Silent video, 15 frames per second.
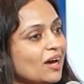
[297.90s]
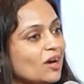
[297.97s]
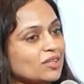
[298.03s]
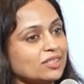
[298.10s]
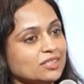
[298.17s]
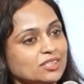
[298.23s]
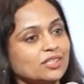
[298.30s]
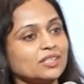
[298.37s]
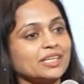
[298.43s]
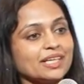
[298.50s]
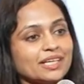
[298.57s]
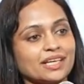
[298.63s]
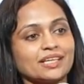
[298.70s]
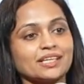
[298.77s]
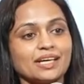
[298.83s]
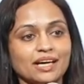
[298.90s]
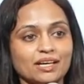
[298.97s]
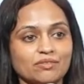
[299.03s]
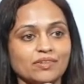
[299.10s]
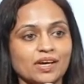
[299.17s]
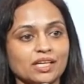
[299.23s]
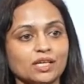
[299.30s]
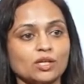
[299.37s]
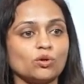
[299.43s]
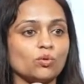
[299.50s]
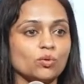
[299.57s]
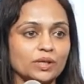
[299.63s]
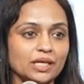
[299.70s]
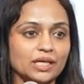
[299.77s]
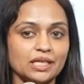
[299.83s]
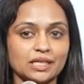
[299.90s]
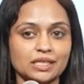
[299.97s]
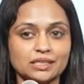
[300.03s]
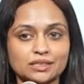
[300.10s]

the journey can get very lonely.